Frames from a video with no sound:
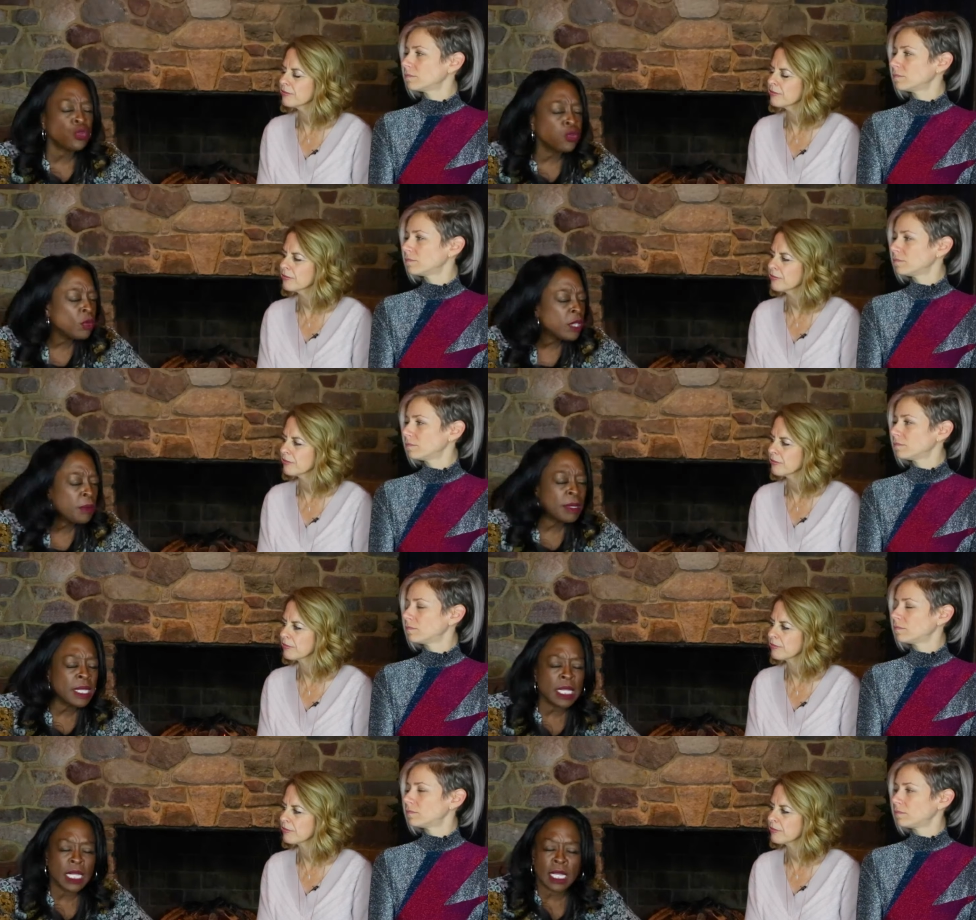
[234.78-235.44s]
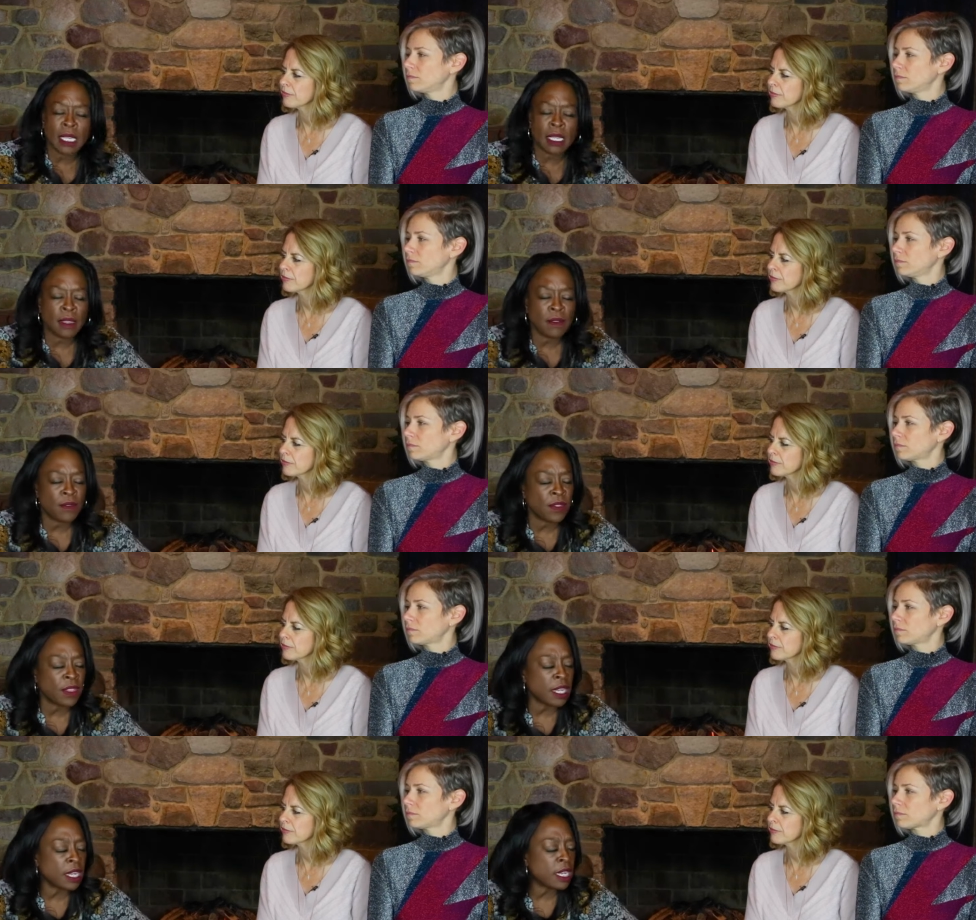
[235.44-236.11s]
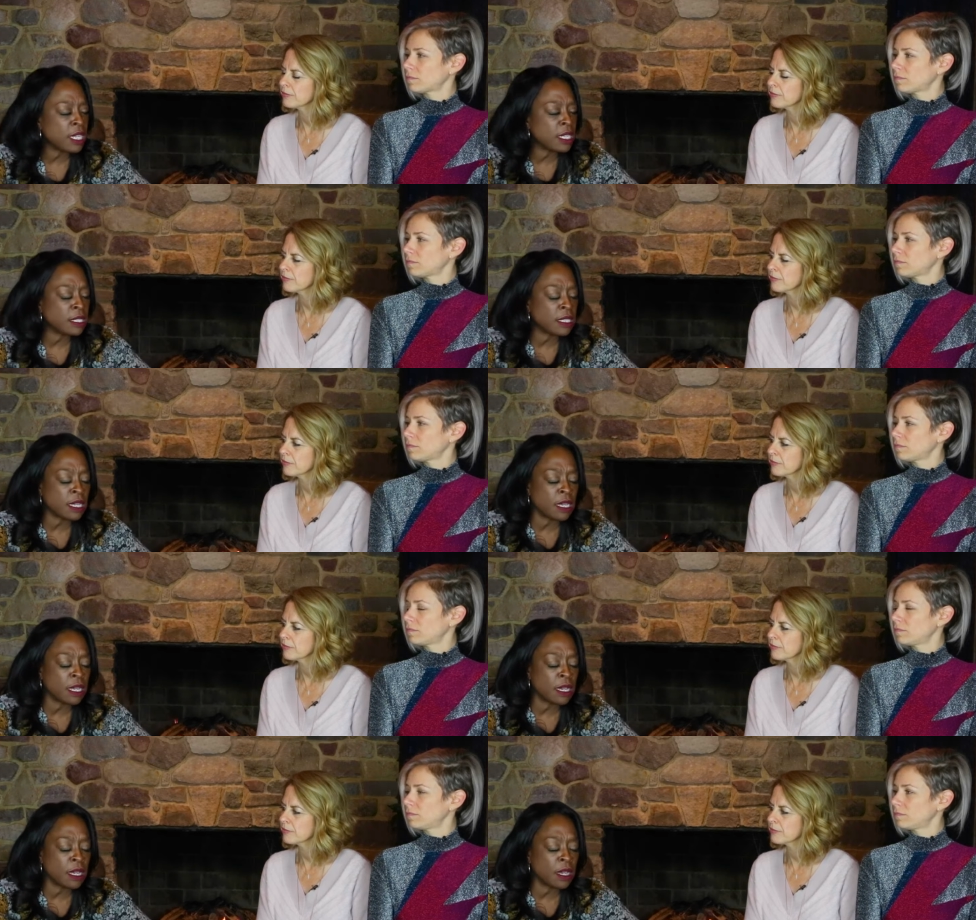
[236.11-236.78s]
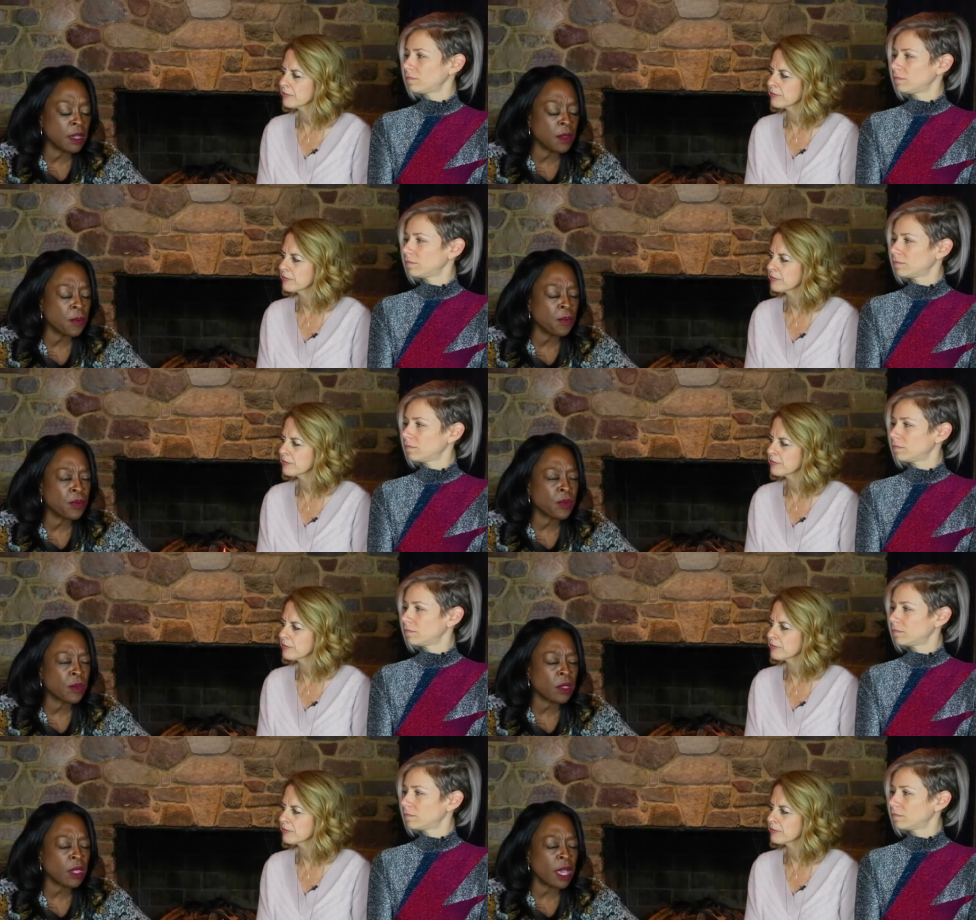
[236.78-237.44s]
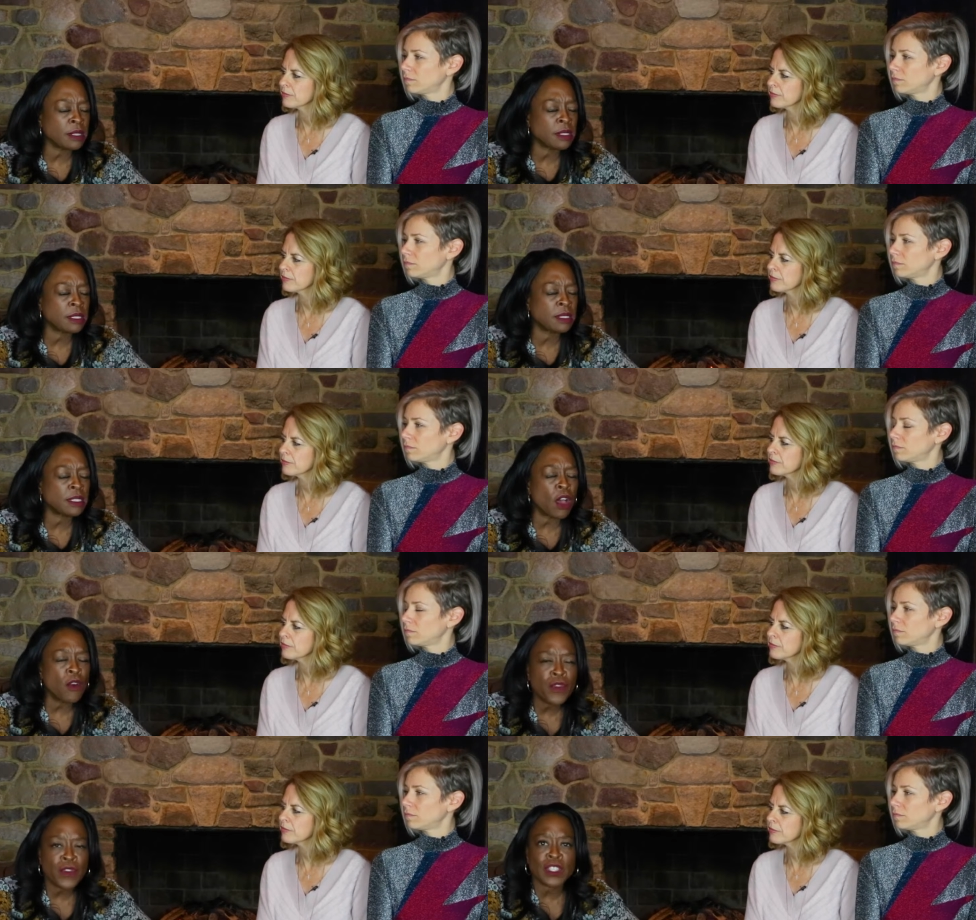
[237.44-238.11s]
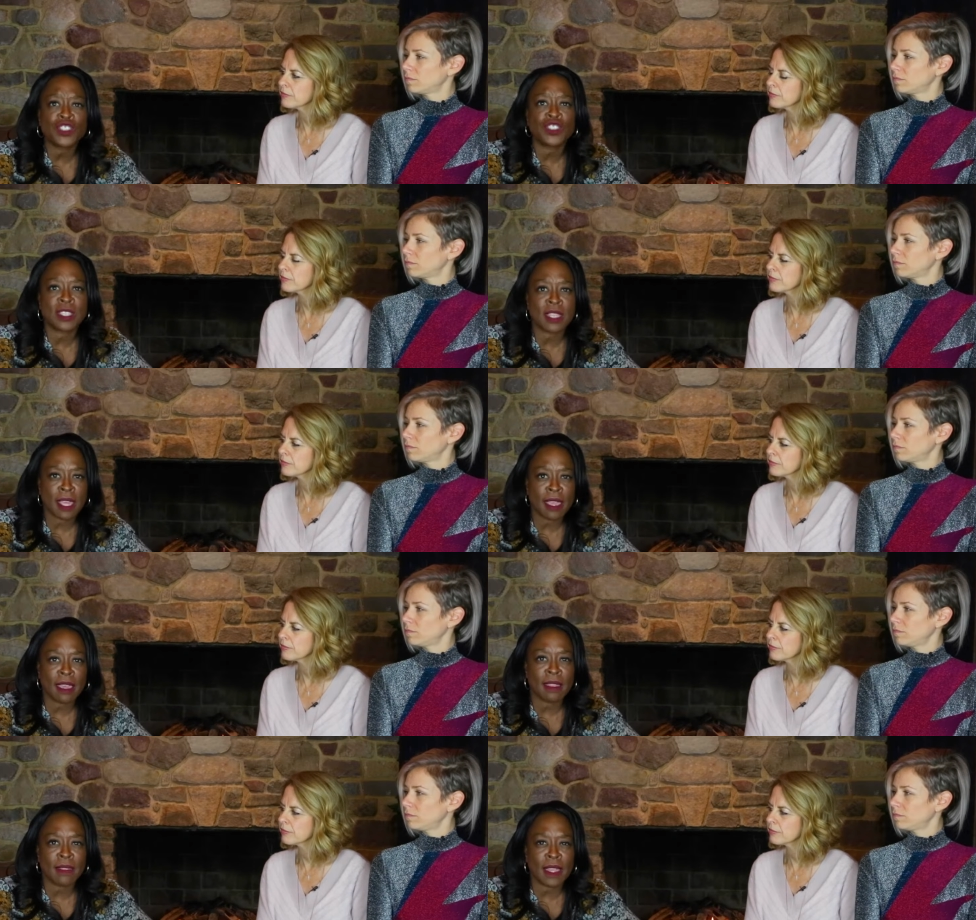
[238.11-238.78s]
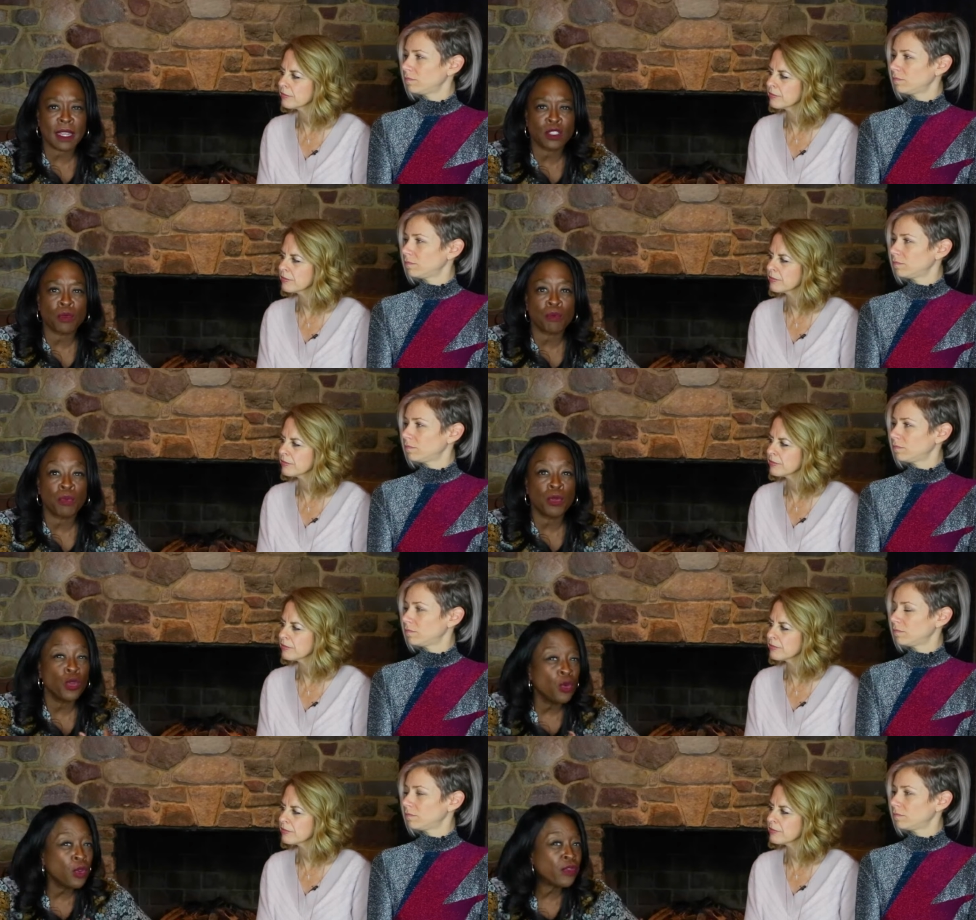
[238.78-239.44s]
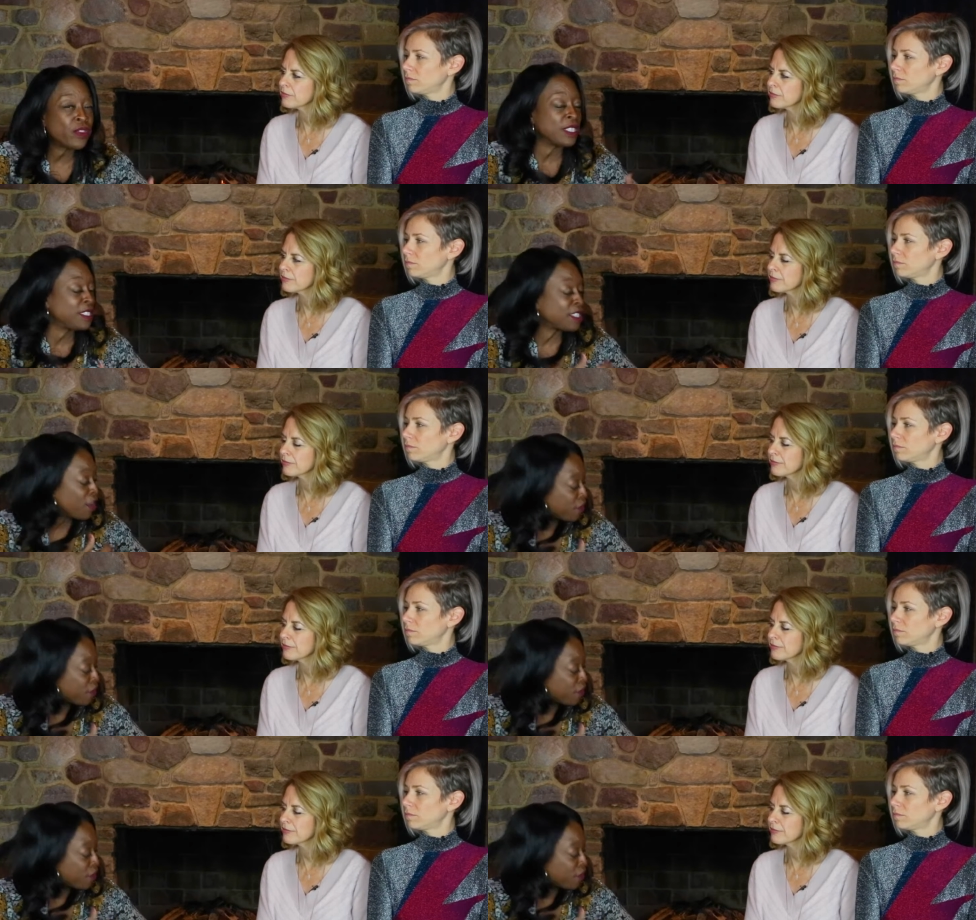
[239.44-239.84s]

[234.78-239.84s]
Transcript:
Speaker 1: I truly believe that it is a selfish thing that is a beautifully